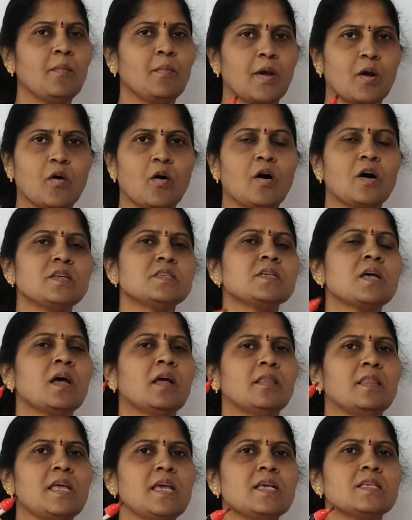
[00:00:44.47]
because
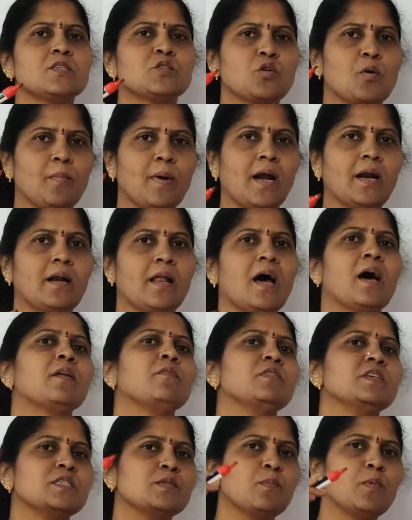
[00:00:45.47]
these stomata
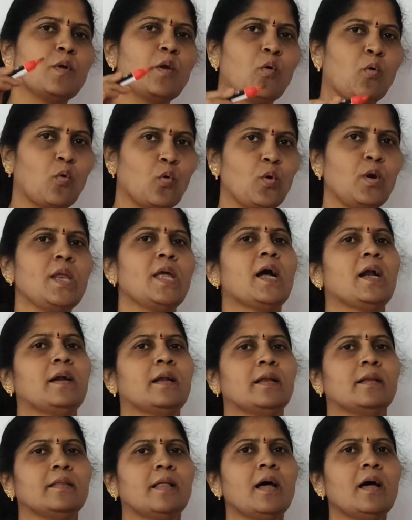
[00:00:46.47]
are visible only
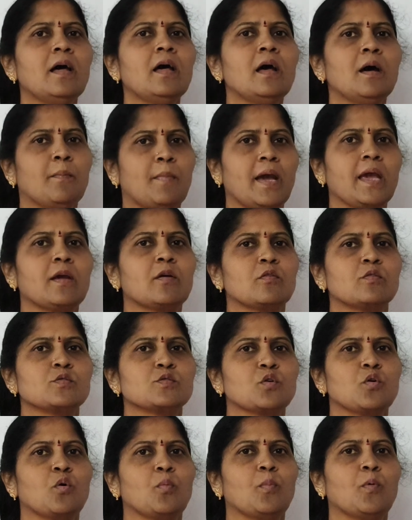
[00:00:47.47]
under the
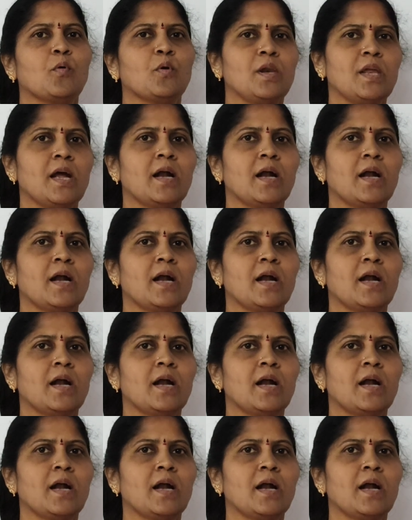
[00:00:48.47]
microscope,